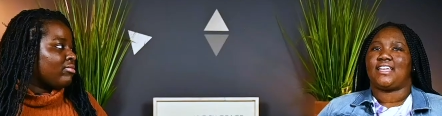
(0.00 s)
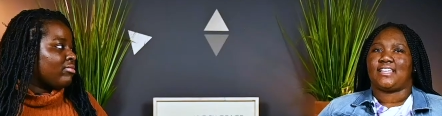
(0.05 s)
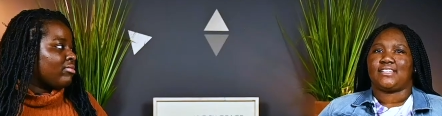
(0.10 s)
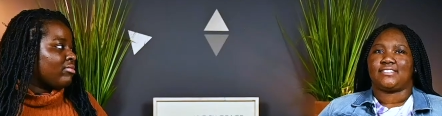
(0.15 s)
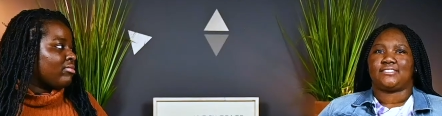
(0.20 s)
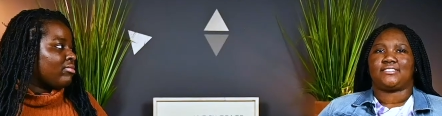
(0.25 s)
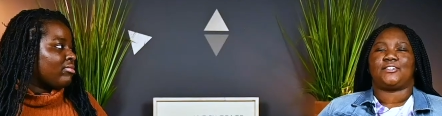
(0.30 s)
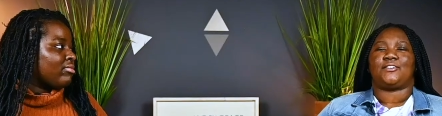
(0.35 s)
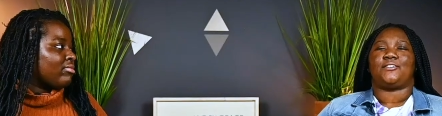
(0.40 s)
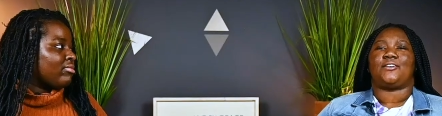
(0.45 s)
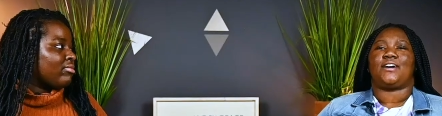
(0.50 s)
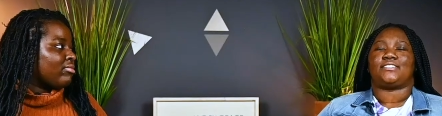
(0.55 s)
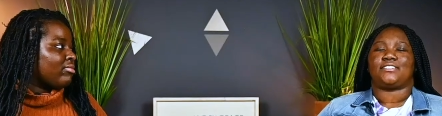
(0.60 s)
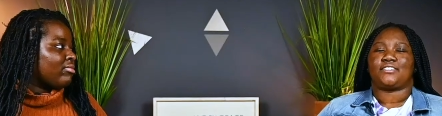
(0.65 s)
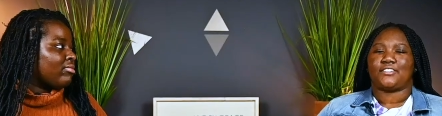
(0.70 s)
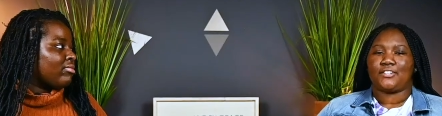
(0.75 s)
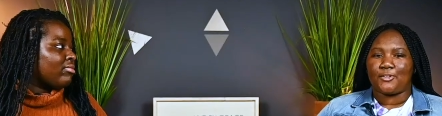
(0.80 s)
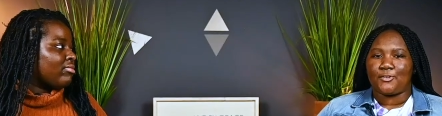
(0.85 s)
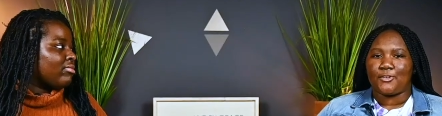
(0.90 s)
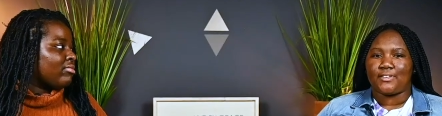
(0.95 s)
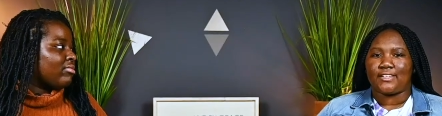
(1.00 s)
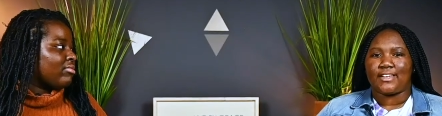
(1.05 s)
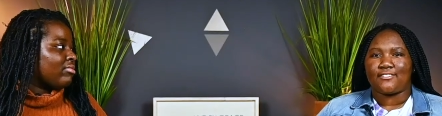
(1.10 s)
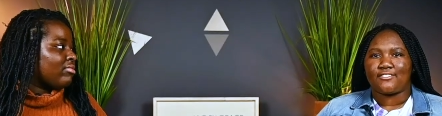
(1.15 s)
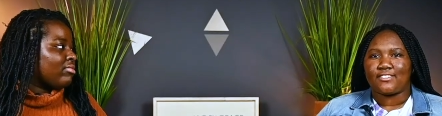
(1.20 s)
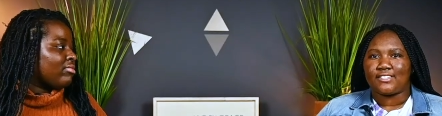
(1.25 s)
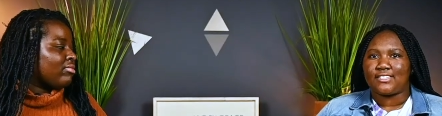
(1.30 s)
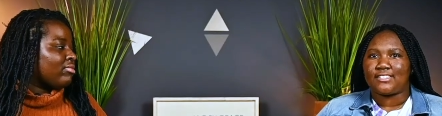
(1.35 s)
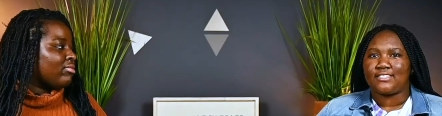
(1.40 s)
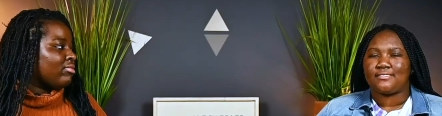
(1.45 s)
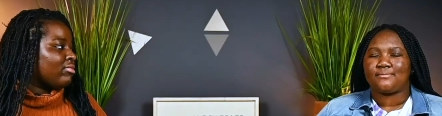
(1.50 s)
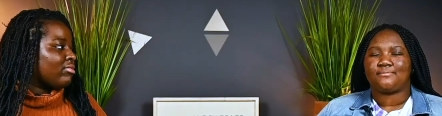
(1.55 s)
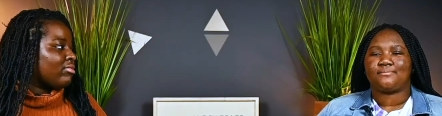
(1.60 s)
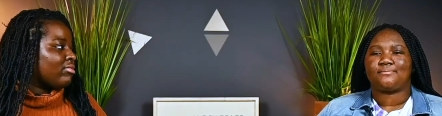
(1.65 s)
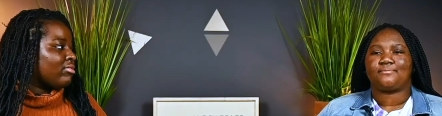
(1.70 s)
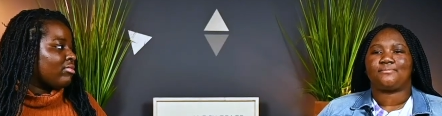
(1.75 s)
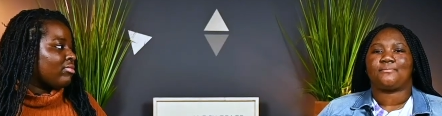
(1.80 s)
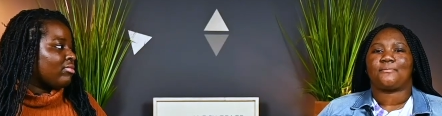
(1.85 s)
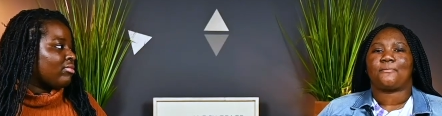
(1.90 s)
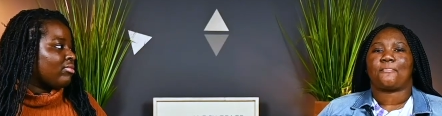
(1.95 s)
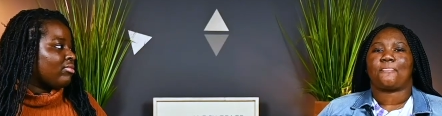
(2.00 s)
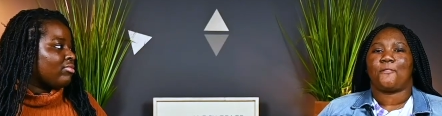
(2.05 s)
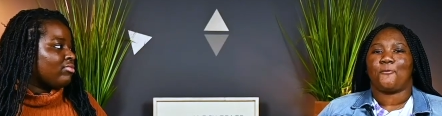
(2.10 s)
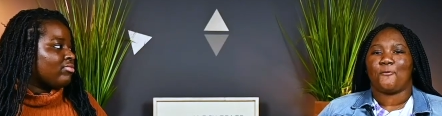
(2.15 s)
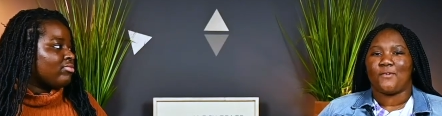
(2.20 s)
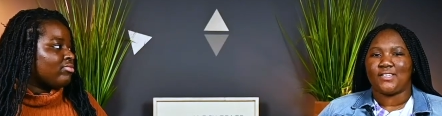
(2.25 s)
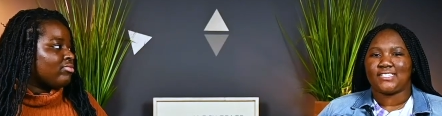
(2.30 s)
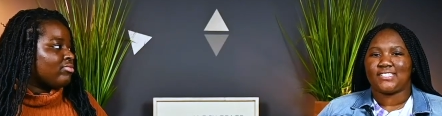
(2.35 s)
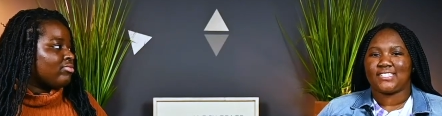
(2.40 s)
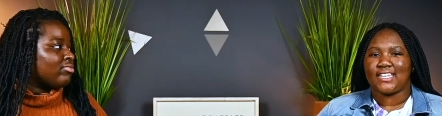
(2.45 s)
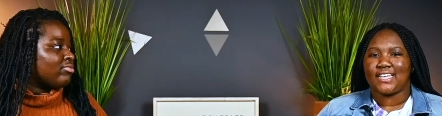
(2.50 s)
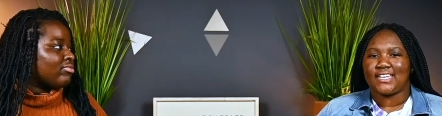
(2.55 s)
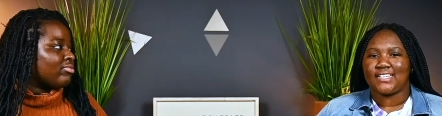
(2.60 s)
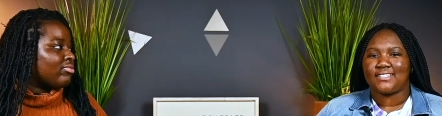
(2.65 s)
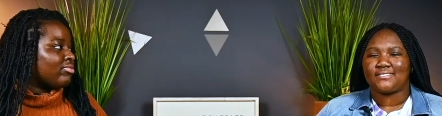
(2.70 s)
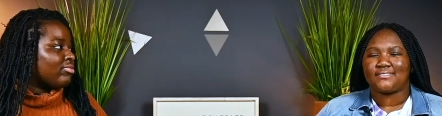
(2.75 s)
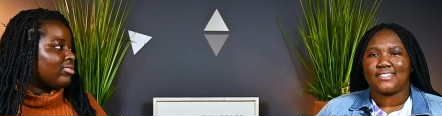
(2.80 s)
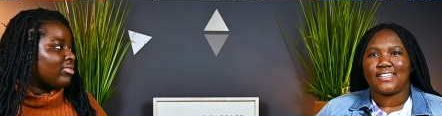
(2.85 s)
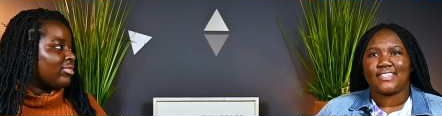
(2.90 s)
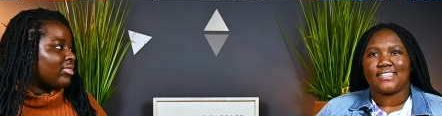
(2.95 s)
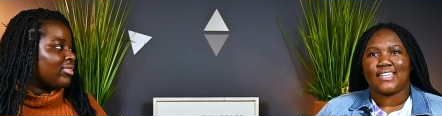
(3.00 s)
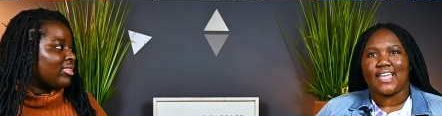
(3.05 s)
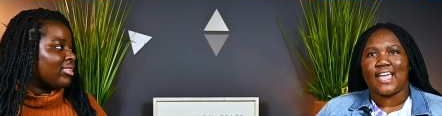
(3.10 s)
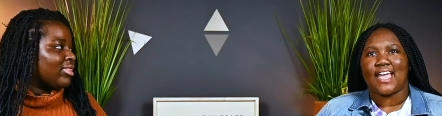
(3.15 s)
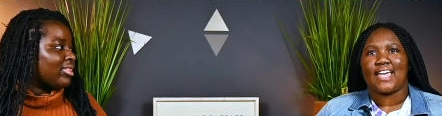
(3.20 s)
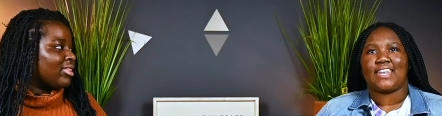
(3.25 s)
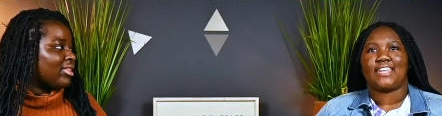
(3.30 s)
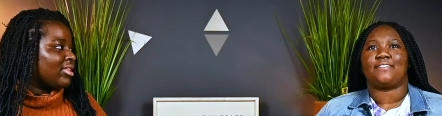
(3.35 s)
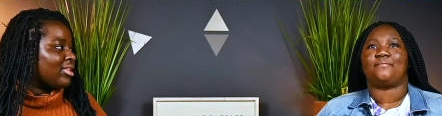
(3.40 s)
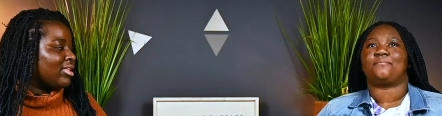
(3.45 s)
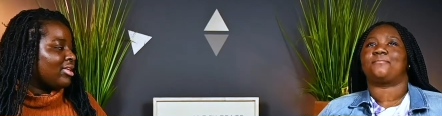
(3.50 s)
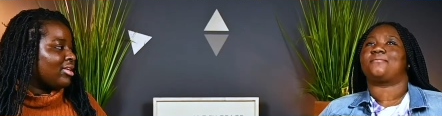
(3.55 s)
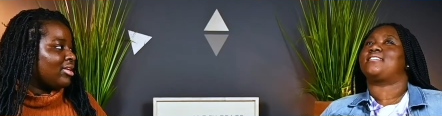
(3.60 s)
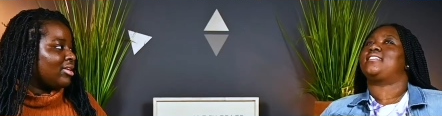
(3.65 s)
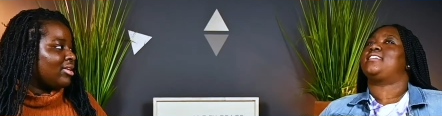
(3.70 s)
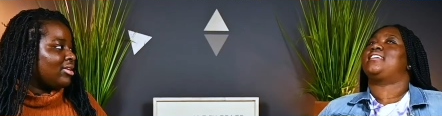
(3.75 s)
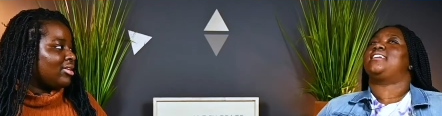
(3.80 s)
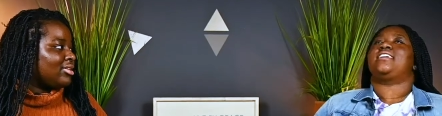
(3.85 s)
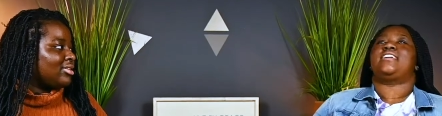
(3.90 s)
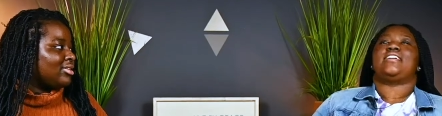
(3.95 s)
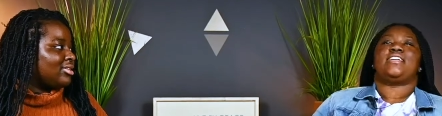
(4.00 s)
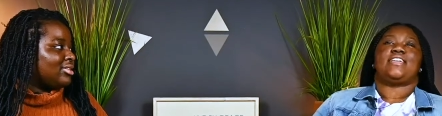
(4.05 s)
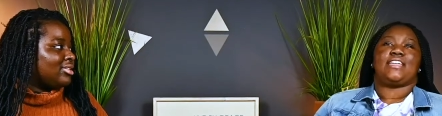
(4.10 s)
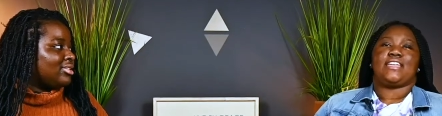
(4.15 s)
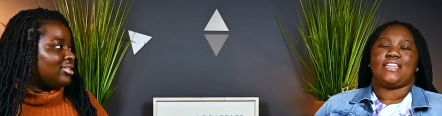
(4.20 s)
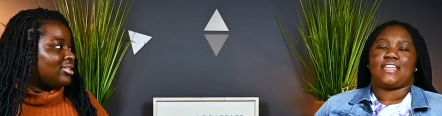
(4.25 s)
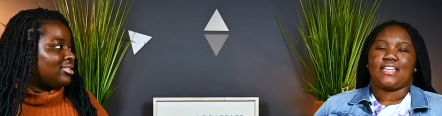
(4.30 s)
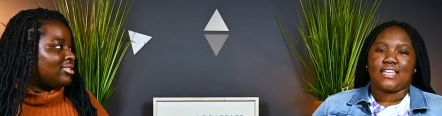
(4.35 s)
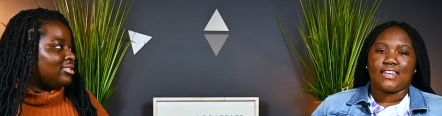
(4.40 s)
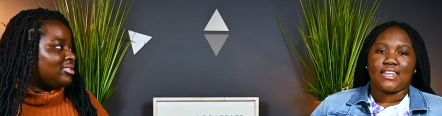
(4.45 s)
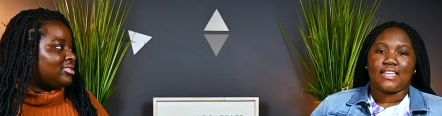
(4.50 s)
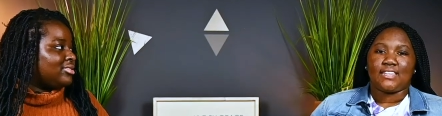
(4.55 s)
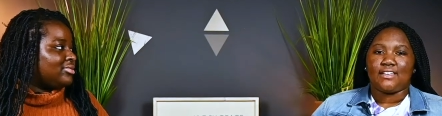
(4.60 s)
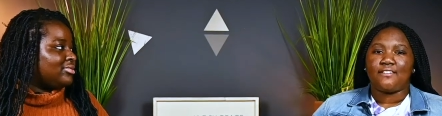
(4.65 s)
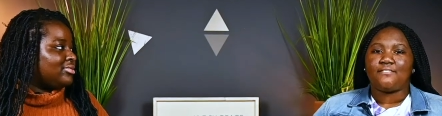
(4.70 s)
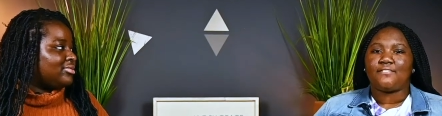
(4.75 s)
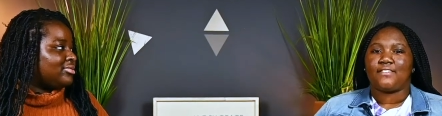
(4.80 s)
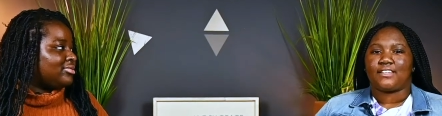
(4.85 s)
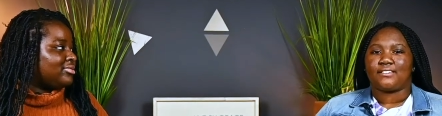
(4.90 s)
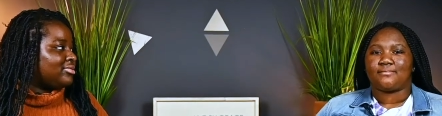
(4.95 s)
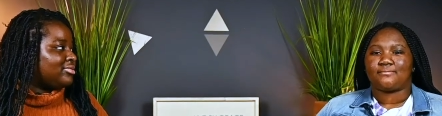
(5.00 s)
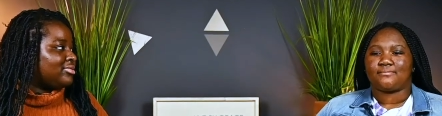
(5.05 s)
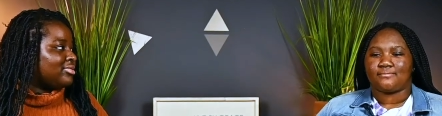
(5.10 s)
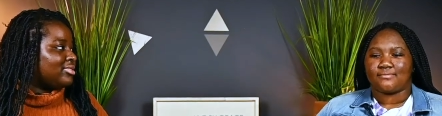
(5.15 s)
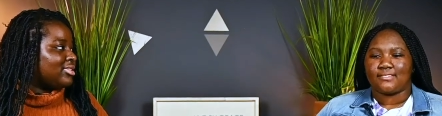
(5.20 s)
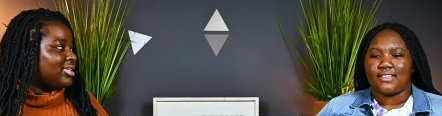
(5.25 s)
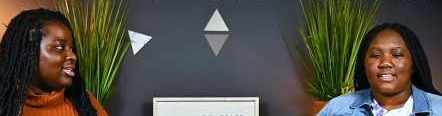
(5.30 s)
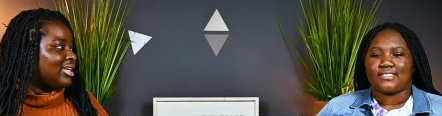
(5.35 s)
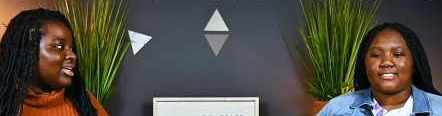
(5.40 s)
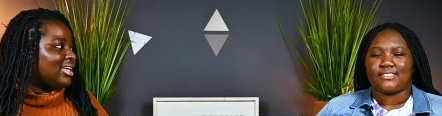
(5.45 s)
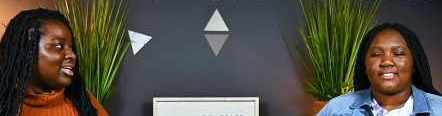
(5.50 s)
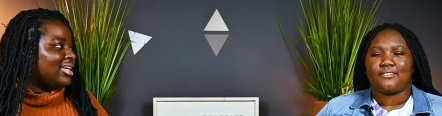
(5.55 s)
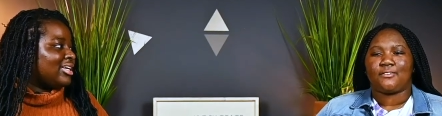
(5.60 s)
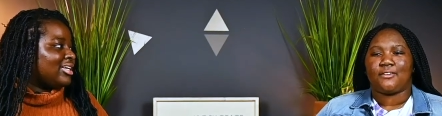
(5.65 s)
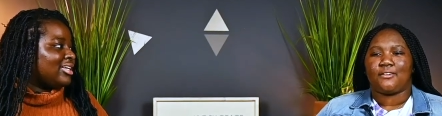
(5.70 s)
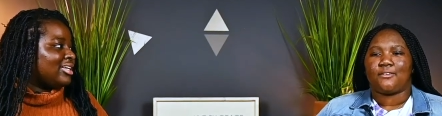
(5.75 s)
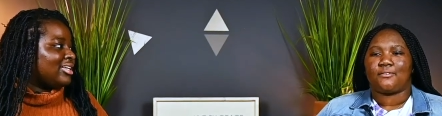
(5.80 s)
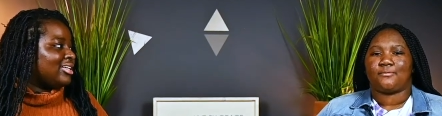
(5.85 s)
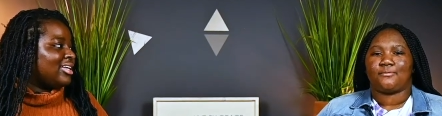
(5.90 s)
Speaker 1: and so I started going every Wednesday that they had it, and I loved it. I still go.